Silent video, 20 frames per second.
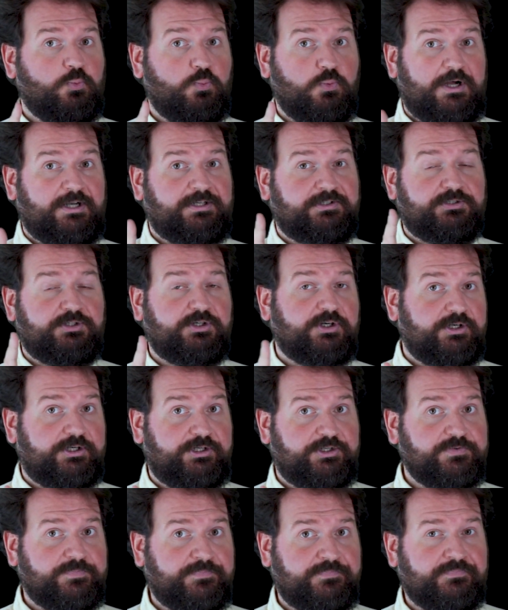1
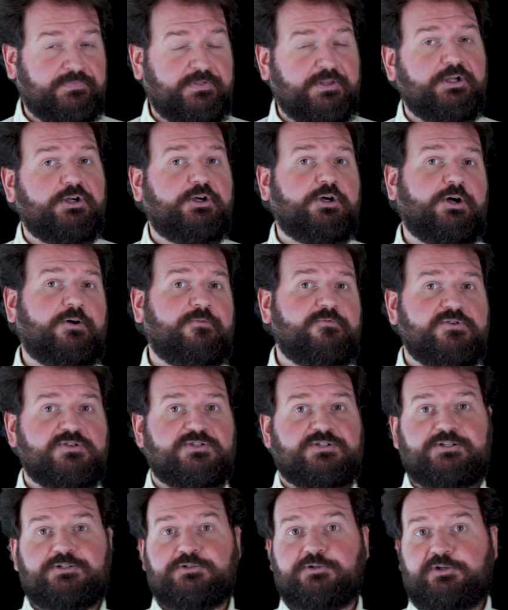card,
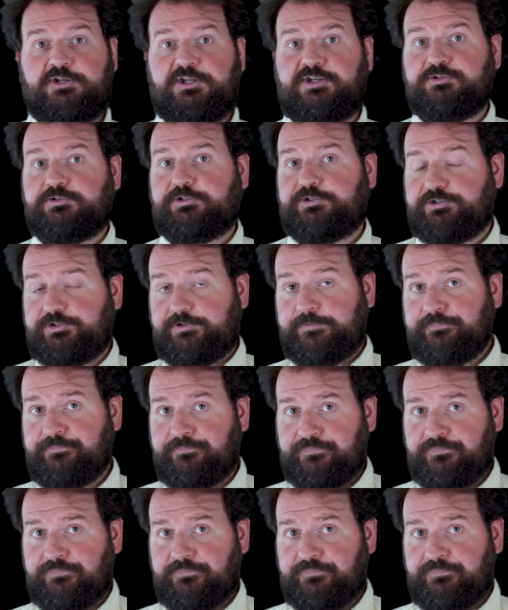obviously going in order.